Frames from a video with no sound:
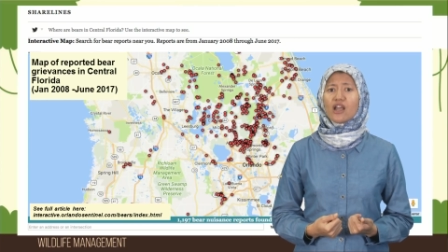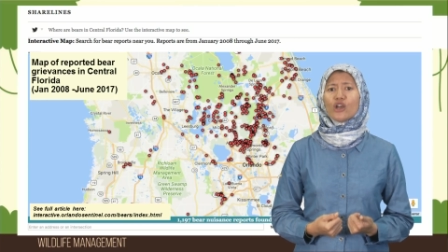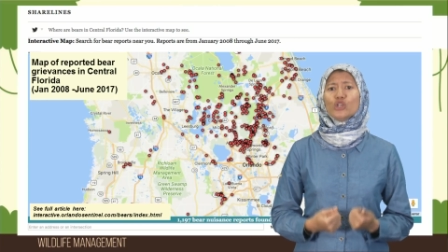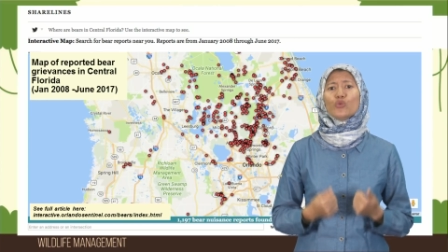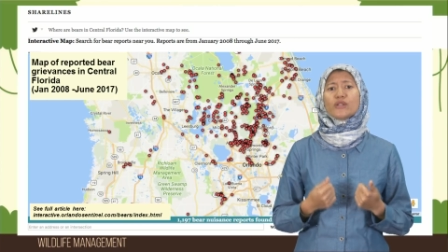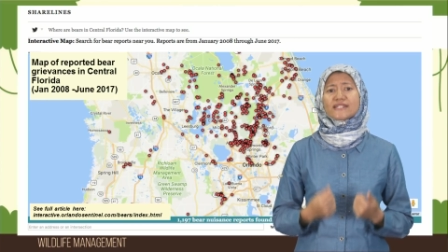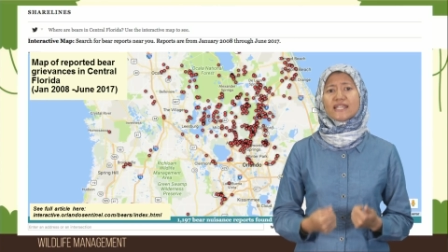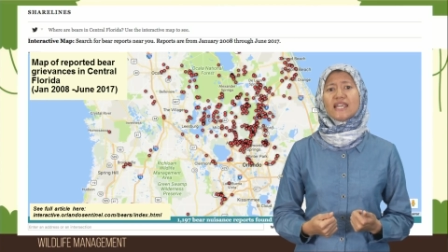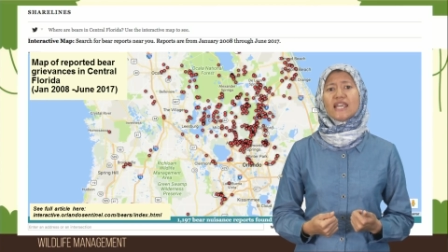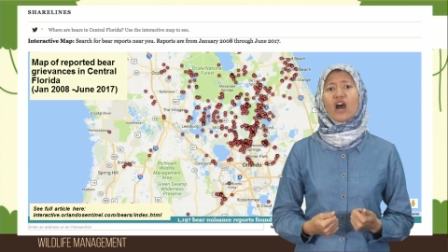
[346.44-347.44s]
You will
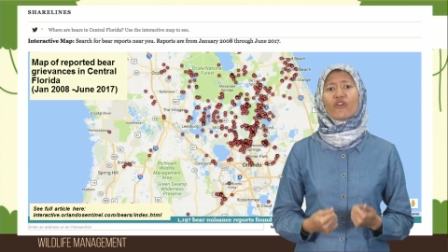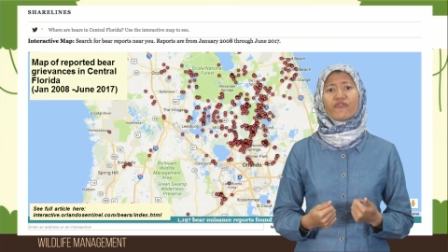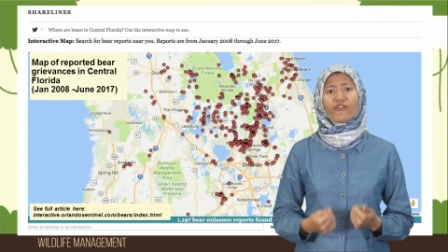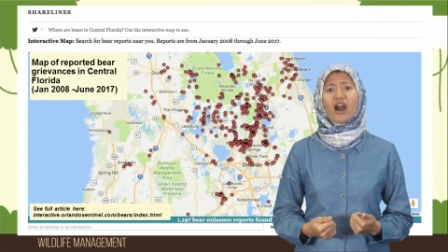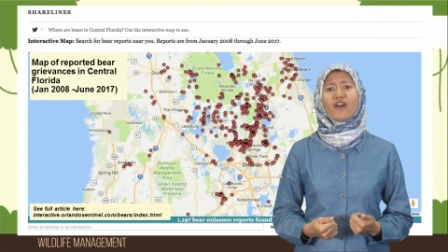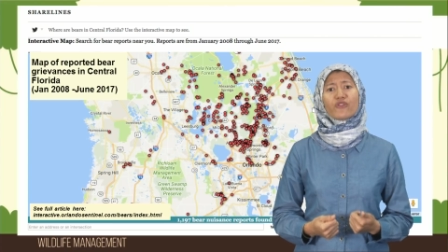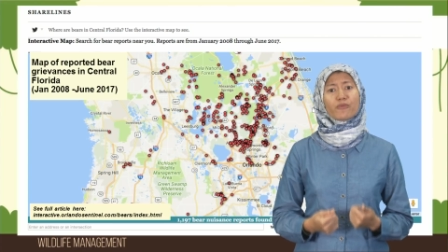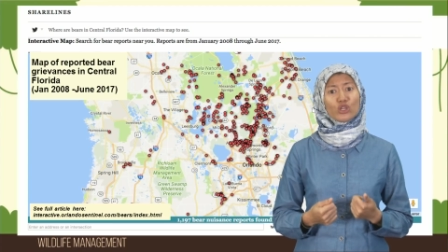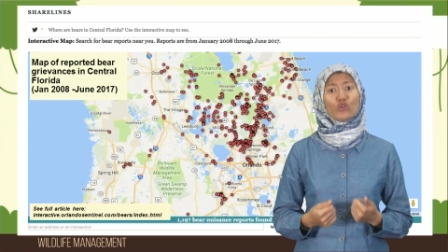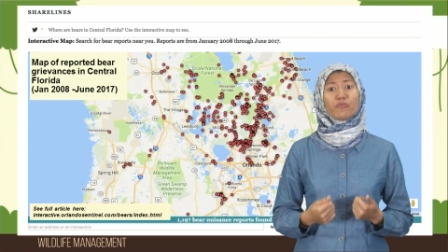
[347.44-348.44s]
see how far from
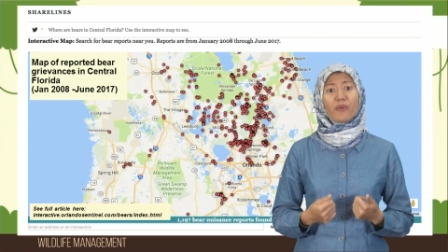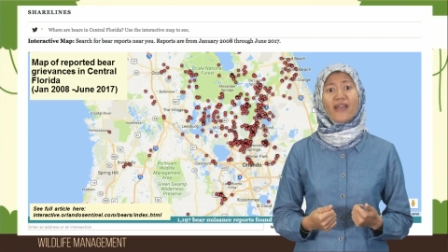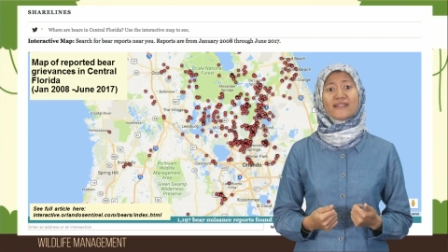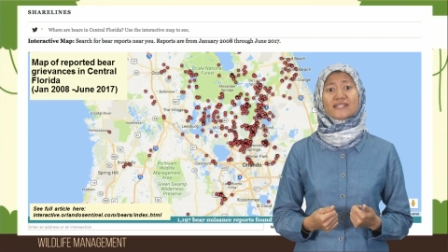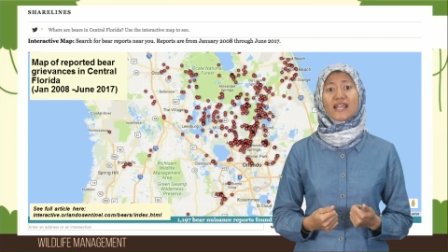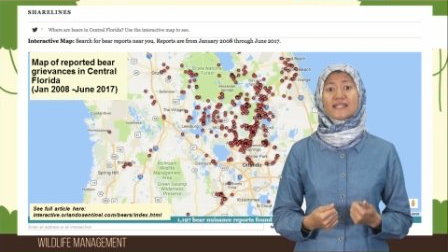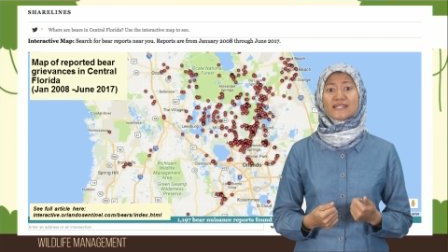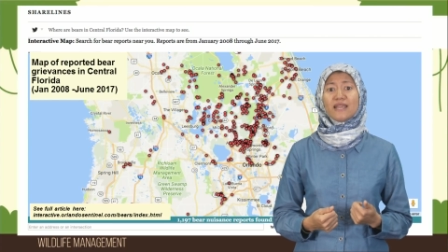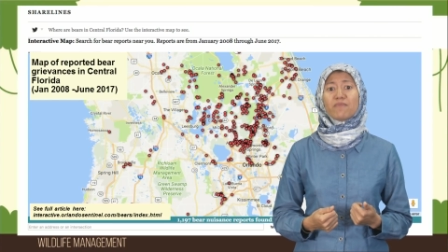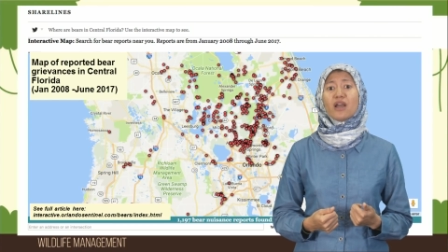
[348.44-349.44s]
cute bears can
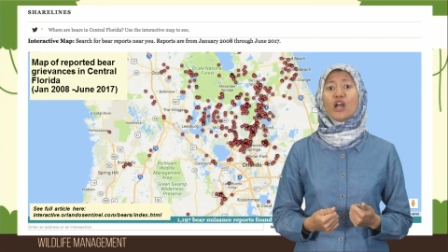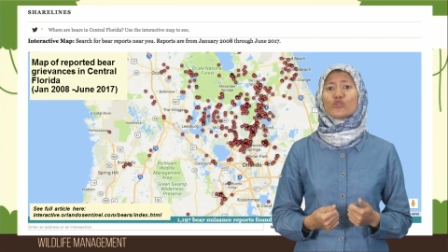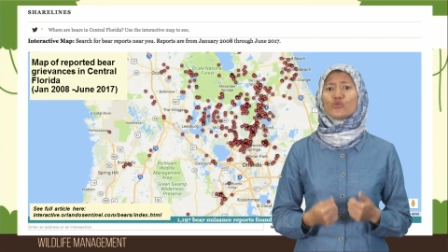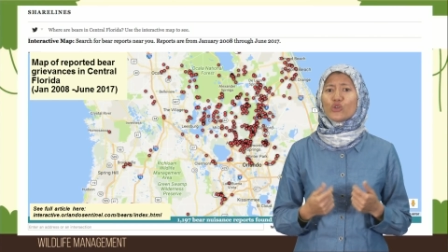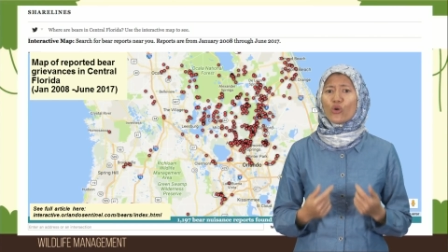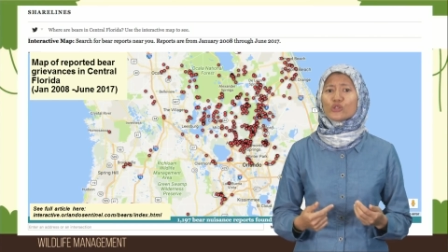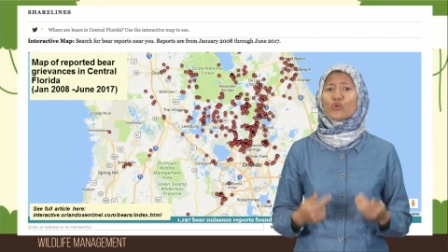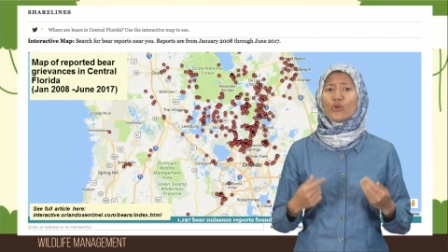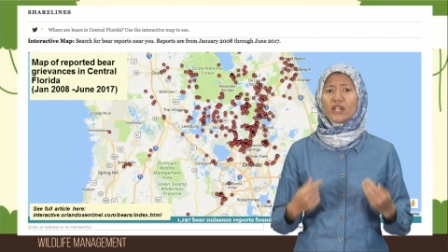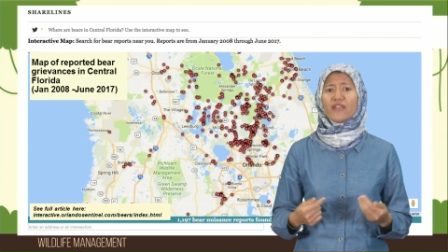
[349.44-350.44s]
seem to those
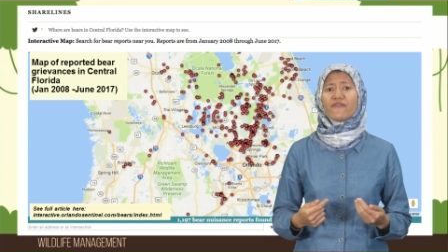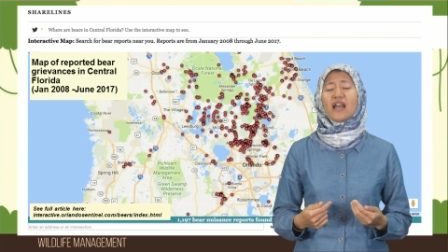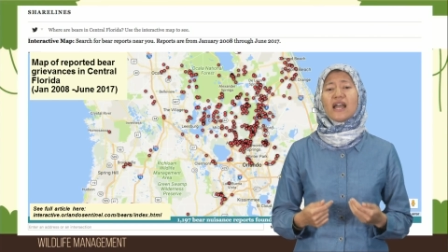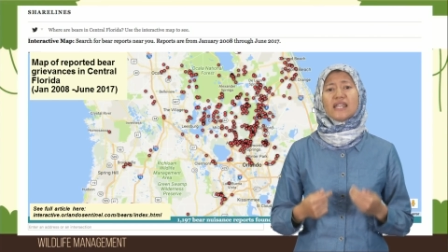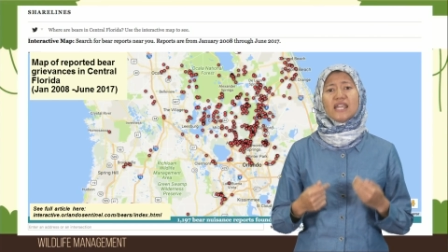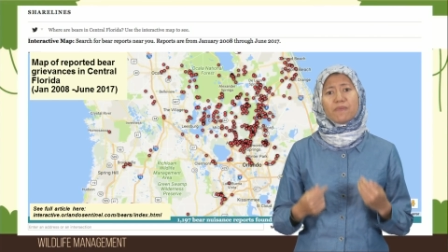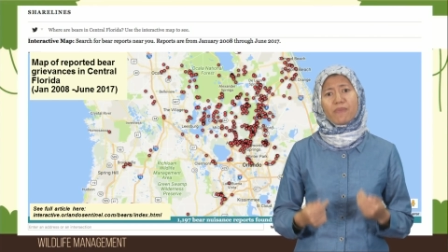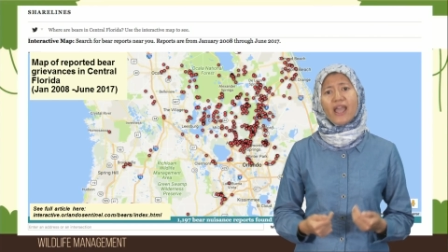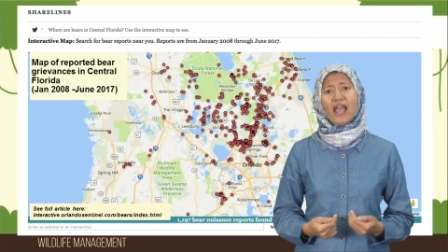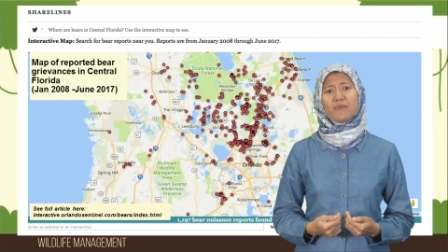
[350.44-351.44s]
who live near
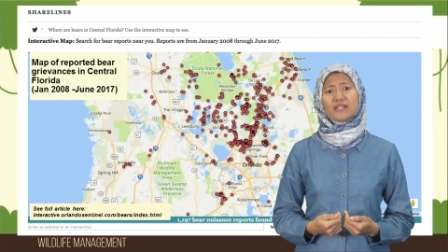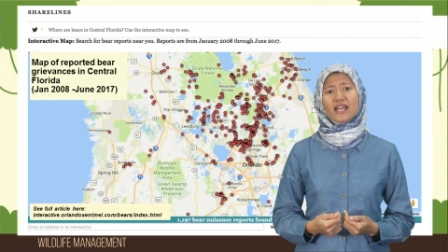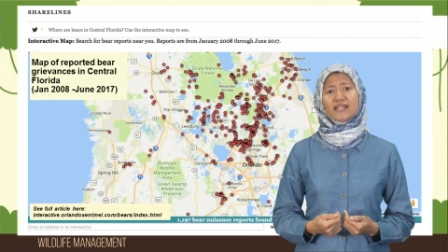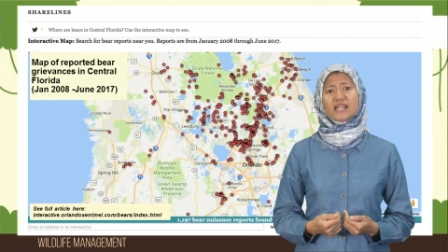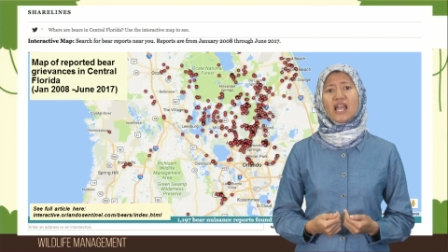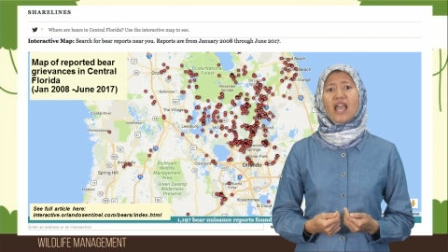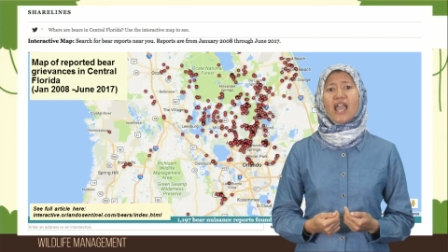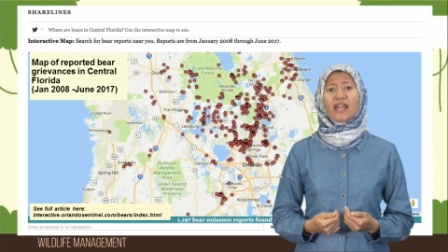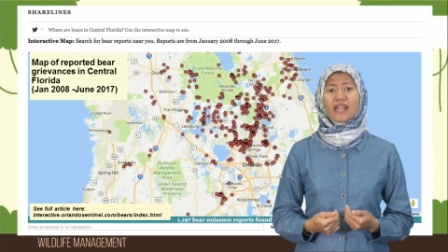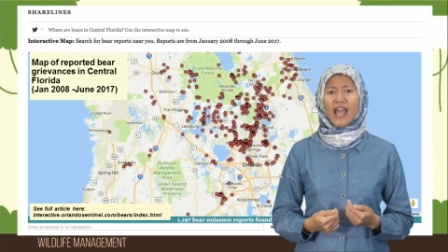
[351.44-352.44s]
bear habitats
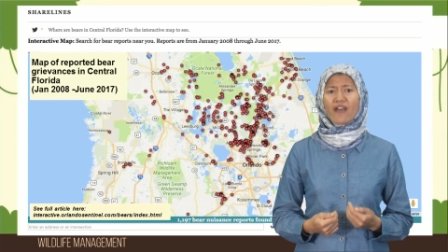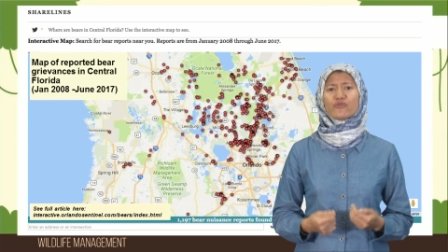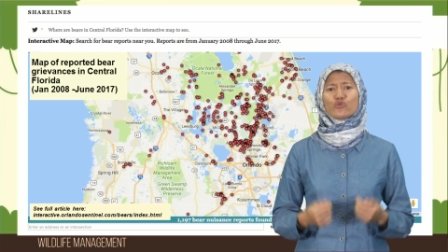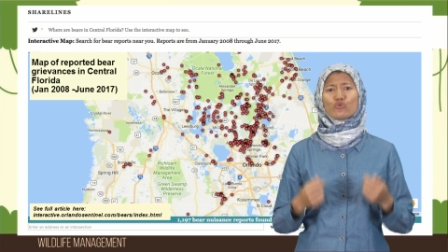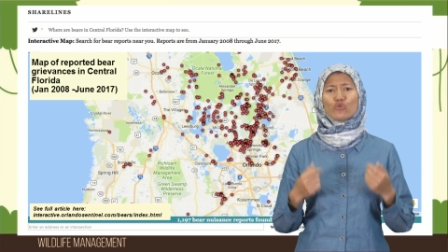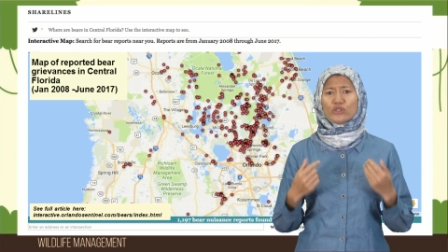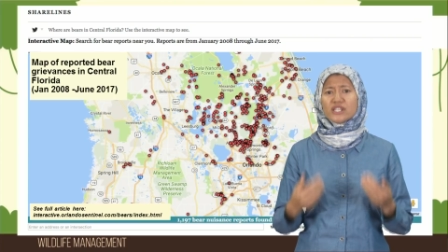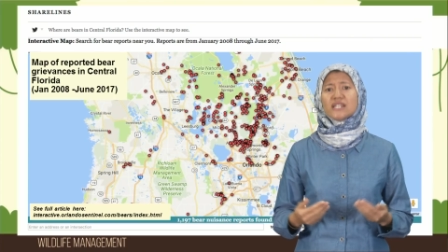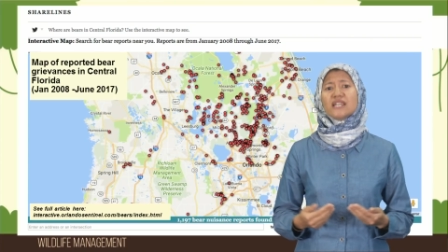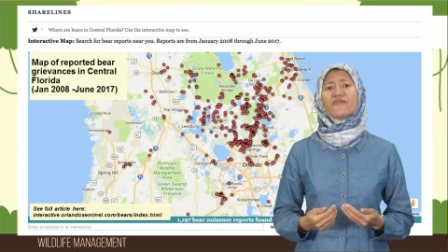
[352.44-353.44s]
and have to
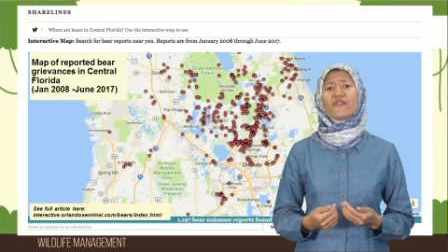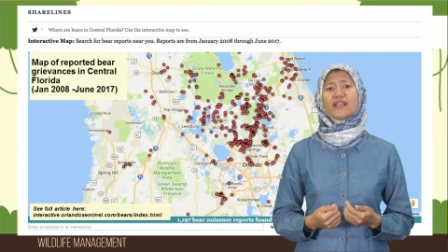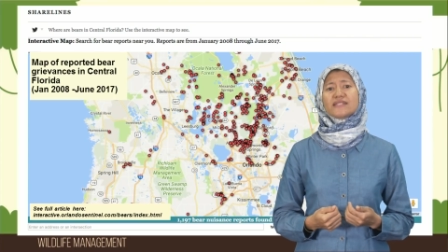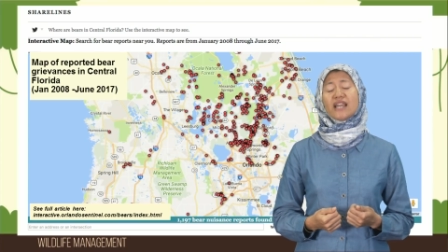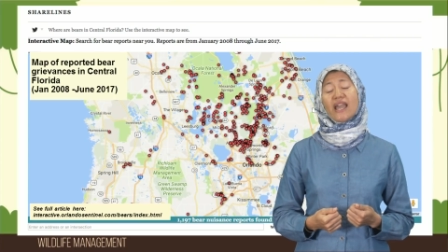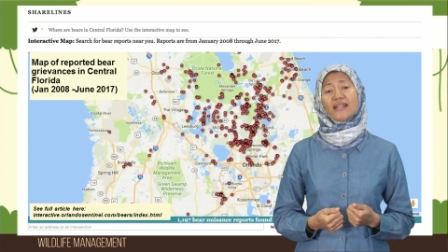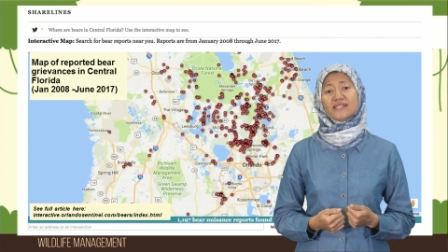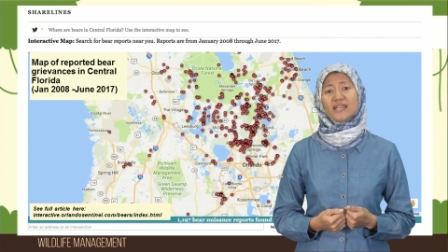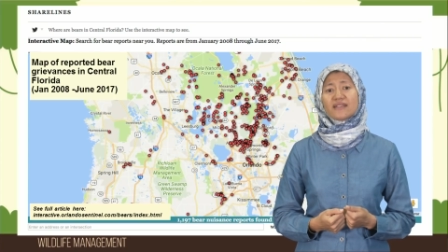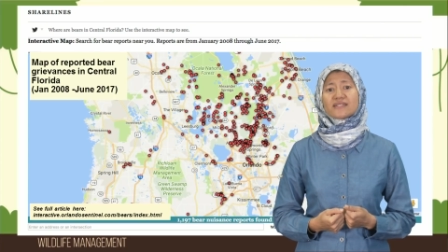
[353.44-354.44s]
routinely face their
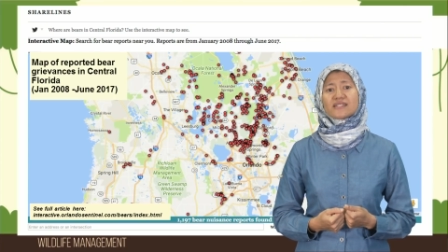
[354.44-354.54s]
antics.